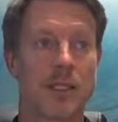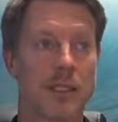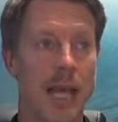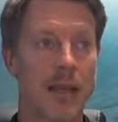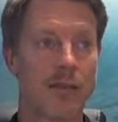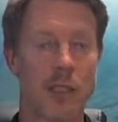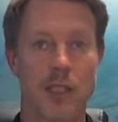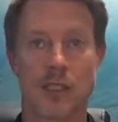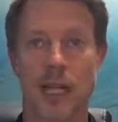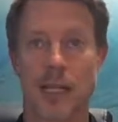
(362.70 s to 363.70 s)
instead of
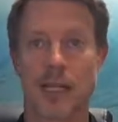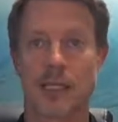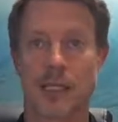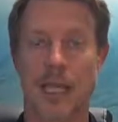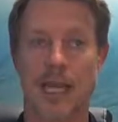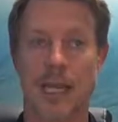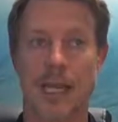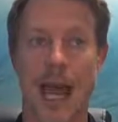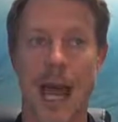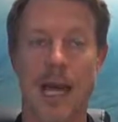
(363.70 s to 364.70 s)
just selling and staying in
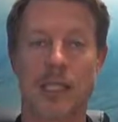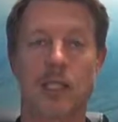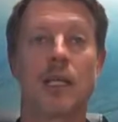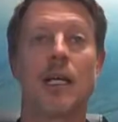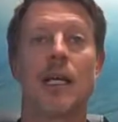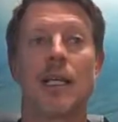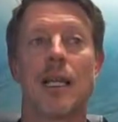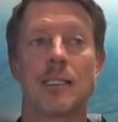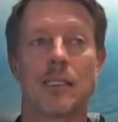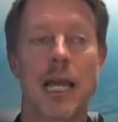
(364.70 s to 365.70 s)
cash,
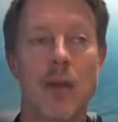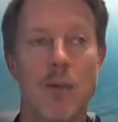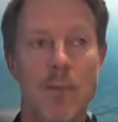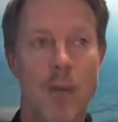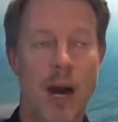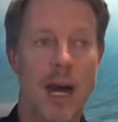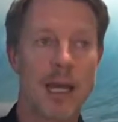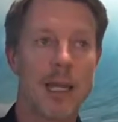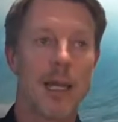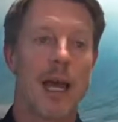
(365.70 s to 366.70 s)
let's say we
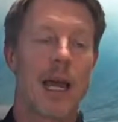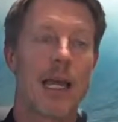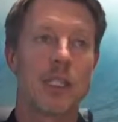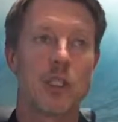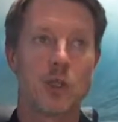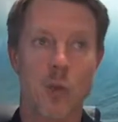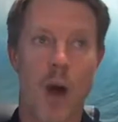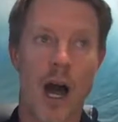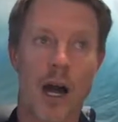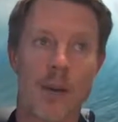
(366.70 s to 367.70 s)
bought a
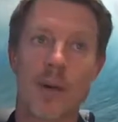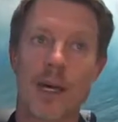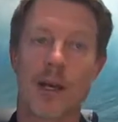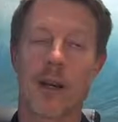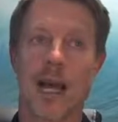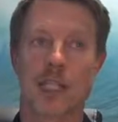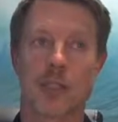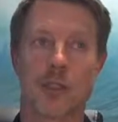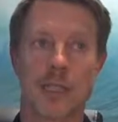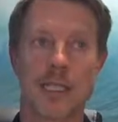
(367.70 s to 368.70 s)
Schwab
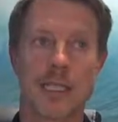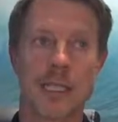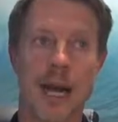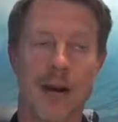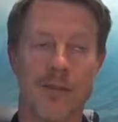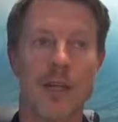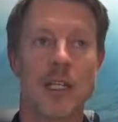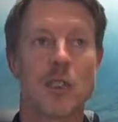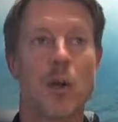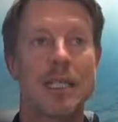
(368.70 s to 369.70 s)
International ETF,
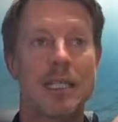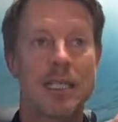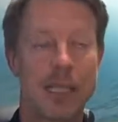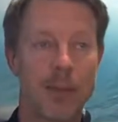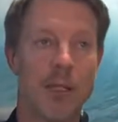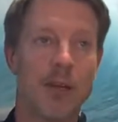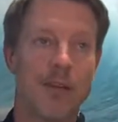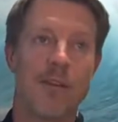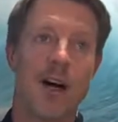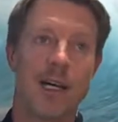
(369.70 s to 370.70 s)
so a similar
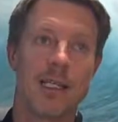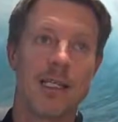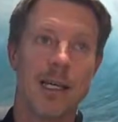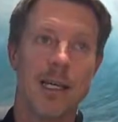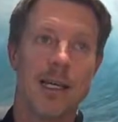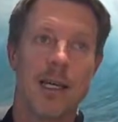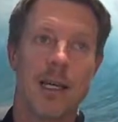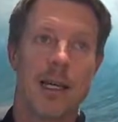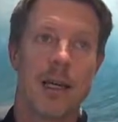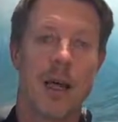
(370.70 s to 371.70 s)
fund,
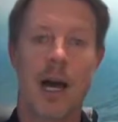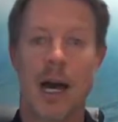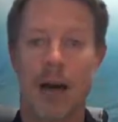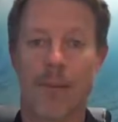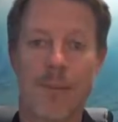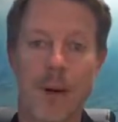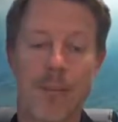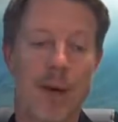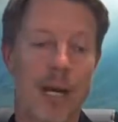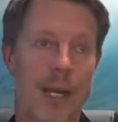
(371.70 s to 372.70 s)
but